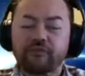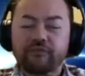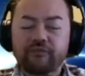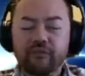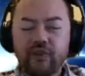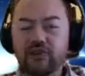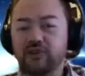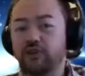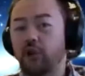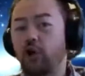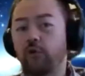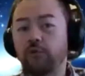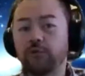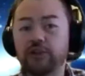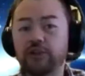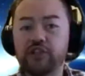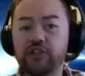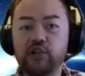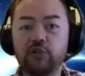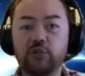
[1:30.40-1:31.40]
So
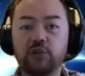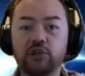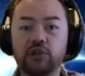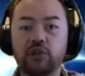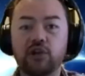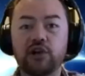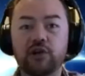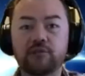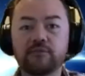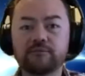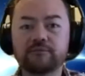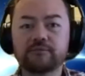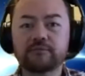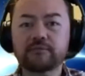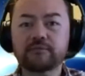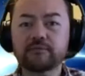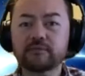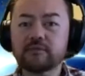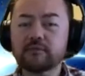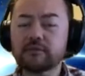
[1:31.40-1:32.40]
hopefully you will learn
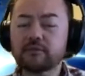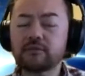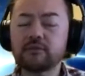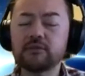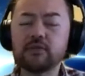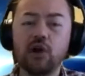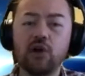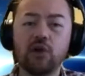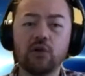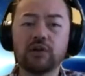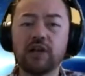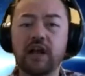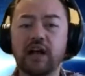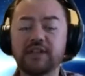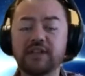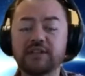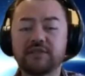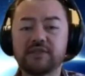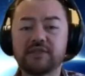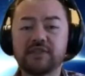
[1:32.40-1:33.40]
all
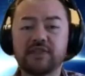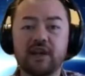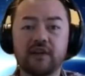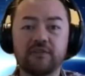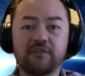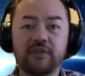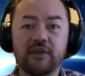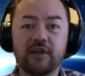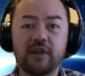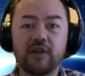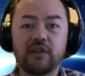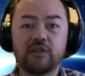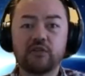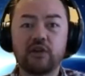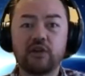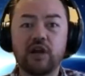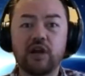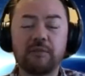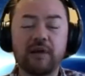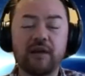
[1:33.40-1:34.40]
kinds of stuff
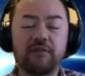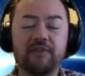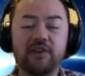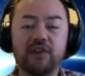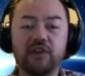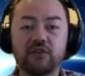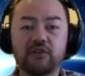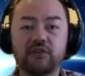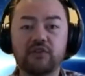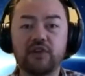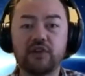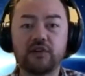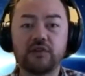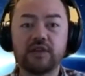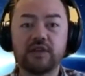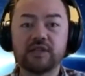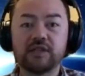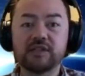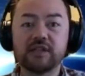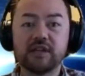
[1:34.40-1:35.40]
throughout my video
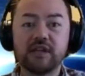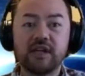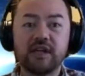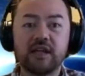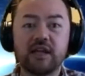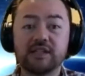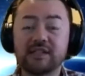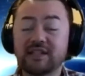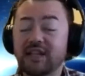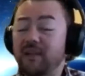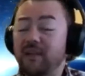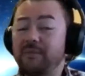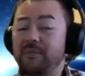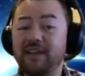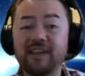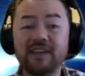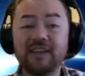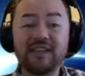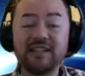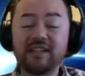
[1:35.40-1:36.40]
series. It's going to
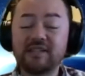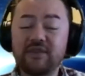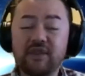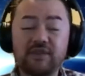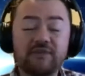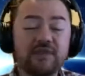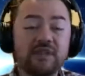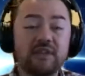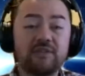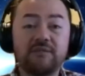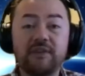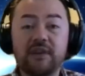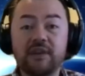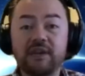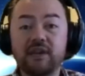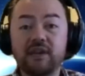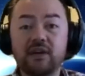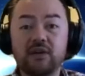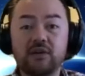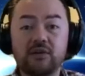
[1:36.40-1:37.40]
be at least 15
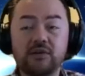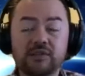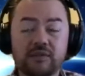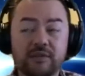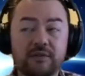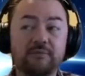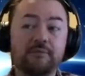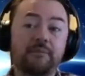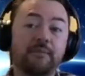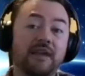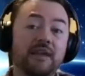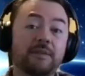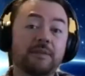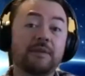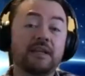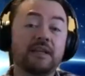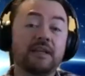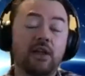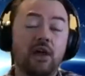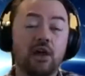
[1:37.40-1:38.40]
videos,
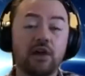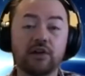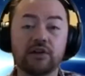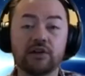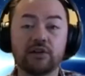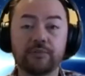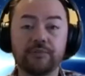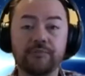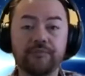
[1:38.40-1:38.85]
maybe longer.